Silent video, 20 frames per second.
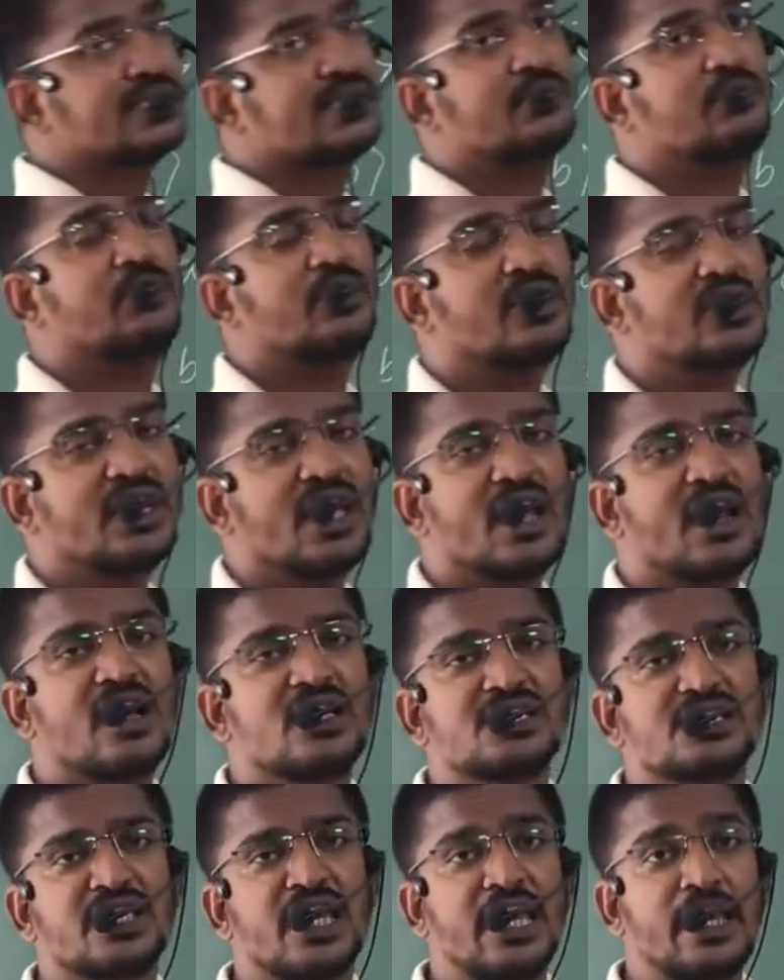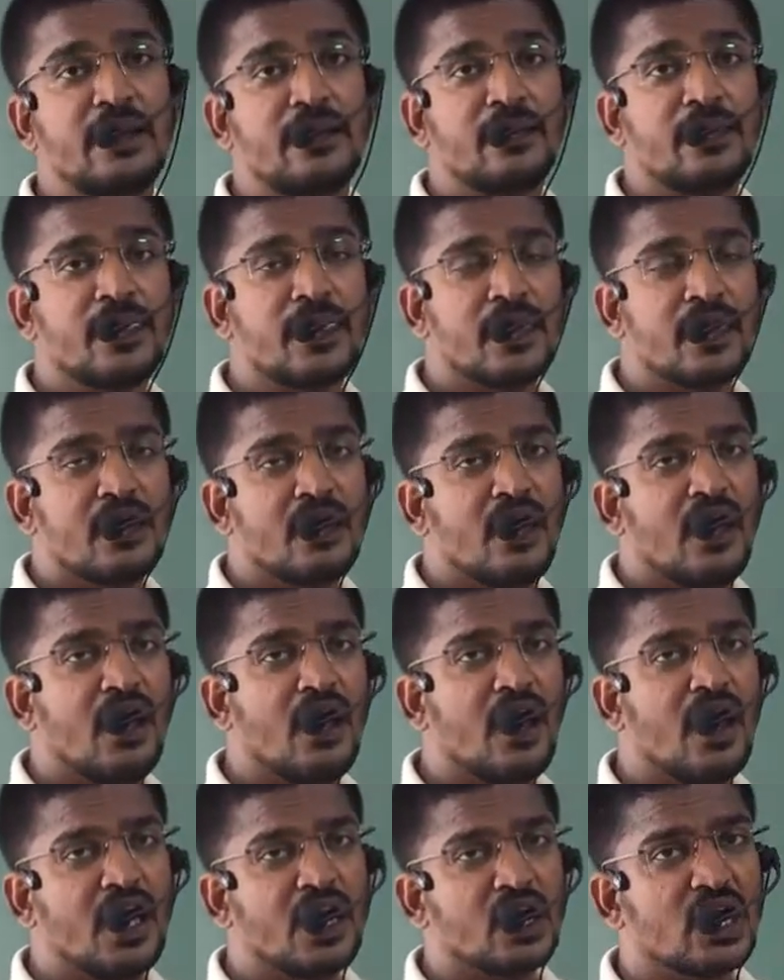number they are asking.
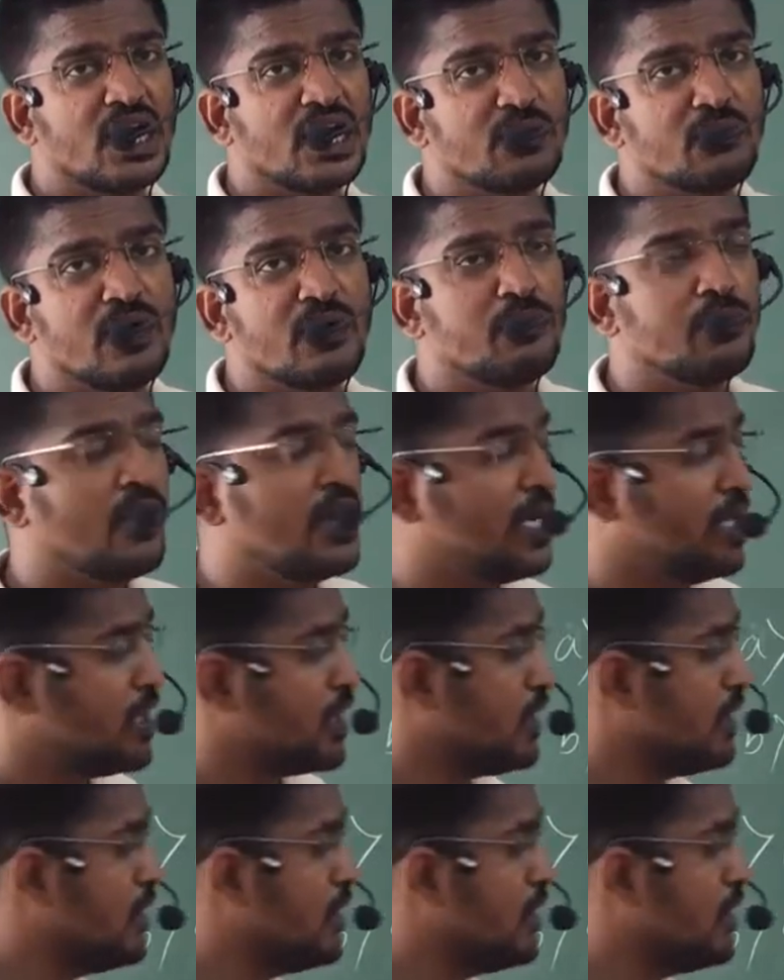Are you getting my point?